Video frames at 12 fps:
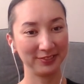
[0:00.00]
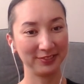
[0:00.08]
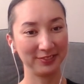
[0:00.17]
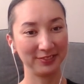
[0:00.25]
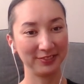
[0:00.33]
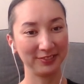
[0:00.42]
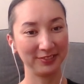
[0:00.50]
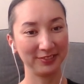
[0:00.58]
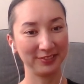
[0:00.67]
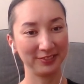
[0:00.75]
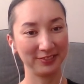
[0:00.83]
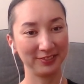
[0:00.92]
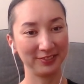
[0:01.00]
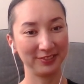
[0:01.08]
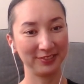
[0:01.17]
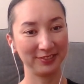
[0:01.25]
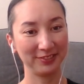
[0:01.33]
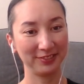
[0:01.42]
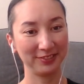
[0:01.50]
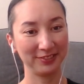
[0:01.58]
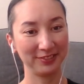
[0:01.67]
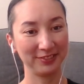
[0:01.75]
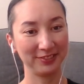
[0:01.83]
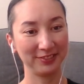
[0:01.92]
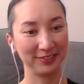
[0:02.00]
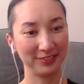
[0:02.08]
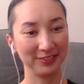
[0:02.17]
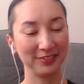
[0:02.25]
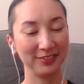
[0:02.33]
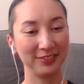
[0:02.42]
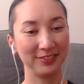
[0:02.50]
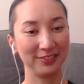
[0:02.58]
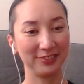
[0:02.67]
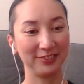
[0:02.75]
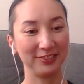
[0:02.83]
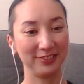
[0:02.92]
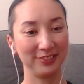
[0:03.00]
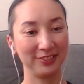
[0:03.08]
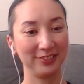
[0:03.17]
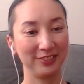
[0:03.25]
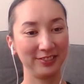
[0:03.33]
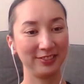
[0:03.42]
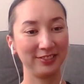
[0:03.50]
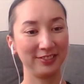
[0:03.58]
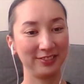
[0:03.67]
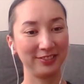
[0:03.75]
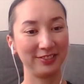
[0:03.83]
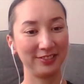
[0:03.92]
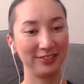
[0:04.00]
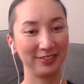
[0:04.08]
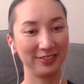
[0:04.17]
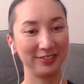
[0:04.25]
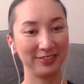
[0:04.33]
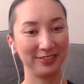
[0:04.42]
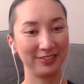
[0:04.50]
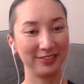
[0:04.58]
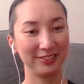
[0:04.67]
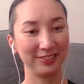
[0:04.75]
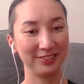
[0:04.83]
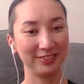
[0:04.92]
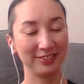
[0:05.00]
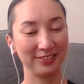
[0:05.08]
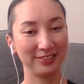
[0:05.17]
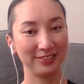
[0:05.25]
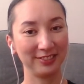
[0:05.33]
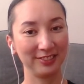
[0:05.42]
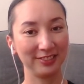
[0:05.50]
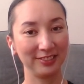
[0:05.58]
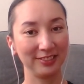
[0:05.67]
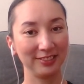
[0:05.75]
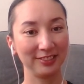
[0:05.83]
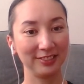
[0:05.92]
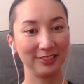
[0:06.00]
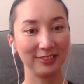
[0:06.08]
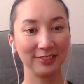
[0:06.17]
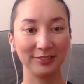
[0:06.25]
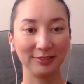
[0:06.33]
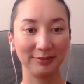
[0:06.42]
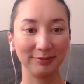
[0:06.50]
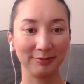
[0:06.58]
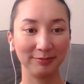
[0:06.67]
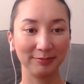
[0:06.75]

No words are spoken by the person on screen.